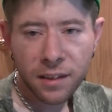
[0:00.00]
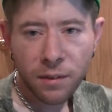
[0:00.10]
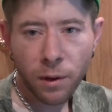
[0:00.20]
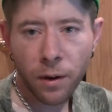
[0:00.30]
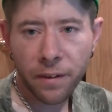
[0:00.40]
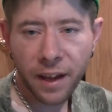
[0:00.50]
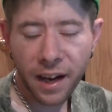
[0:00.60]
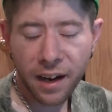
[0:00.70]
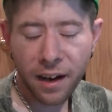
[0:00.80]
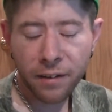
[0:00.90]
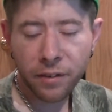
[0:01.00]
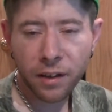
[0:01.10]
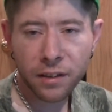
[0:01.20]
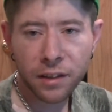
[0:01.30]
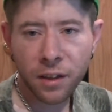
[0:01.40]
Well, in that kind of
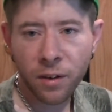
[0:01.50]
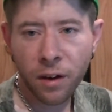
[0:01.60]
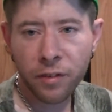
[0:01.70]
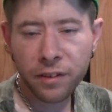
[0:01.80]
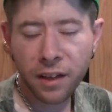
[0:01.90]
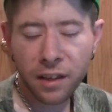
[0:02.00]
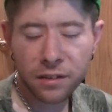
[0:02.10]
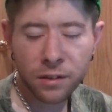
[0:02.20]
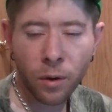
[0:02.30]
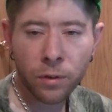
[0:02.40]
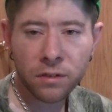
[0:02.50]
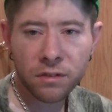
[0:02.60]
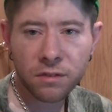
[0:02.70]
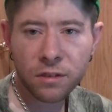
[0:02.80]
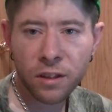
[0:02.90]
a, everything's
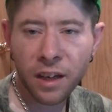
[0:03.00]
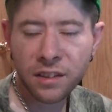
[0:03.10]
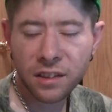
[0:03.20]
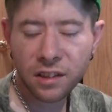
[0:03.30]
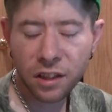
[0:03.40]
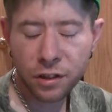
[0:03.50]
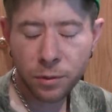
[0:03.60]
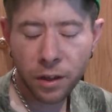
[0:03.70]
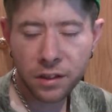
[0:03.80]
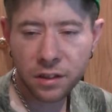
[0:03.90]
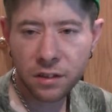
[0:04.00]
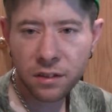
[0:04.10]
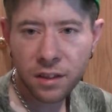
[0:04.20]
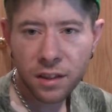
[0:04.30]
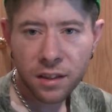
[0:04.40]
going crazy situation,
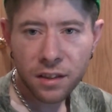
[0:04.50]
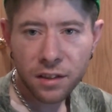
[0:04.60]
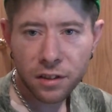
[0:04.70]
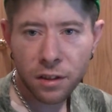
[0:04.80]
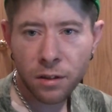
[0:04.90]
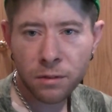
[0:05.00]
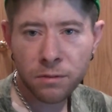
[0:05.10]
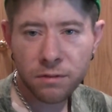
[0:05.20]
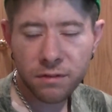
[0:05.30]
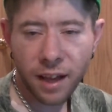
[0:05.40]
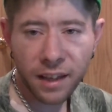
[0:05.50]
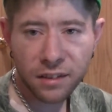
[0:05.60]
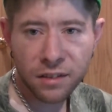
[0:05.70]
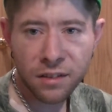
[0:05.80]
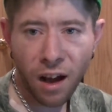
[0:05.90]

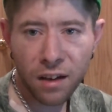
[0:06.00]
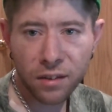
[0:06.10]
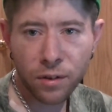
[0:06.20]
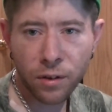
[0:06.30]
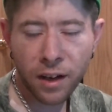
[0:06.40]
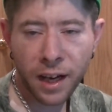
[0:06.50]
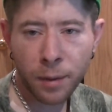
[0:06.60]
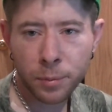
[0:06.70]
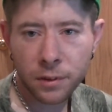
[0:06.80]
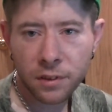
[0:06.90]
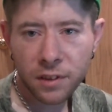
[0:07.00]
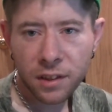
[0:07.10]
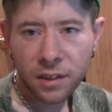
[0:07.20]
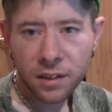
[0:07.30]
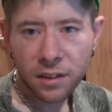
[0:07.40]
that's not going to happen.
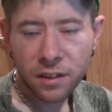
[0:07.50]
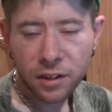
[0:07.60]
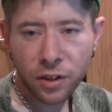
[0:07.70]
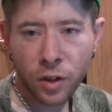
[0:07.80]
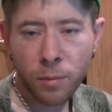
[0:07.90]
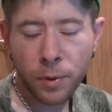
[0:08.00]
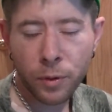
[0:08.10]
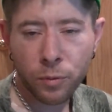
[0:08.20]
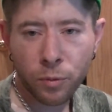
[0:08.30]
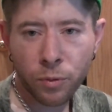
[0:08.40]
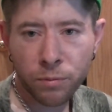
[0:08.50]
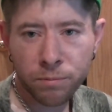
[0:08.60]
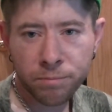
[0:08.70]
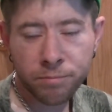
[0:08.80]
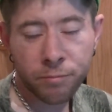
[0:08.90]
You're going to be
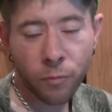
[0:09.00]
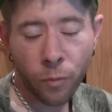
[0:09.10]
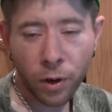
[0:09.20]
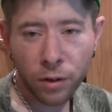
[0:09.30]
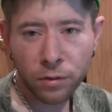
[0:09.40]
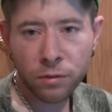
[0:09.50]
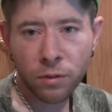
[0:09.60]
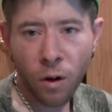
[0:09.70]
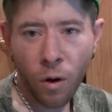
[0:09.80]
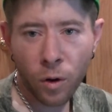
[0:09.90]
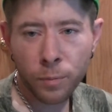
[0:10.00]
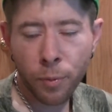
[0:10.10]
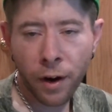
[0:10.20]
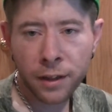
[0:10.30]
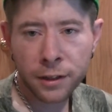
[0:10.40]
real hard
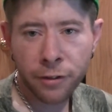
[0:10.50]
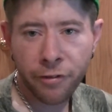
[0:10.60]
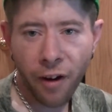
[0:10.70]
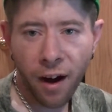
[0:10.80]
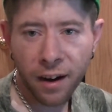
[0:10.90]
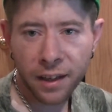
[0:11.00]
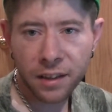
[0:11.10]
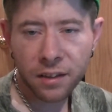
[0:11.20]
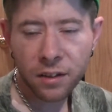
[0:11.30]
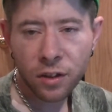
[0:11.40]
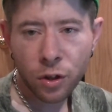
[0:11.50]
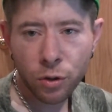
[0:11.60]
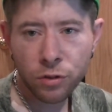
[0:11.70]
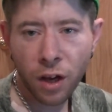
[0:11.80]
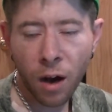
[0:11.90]
pressed to find
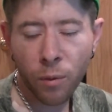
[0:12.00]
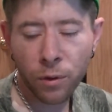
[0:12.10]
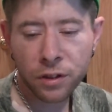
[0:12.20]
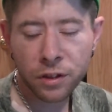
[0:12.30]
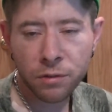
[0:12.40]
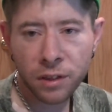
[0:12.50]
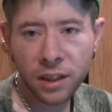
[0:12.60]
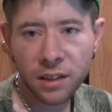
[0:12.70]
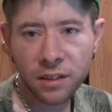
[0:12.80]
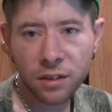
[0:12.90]
who's got what you need.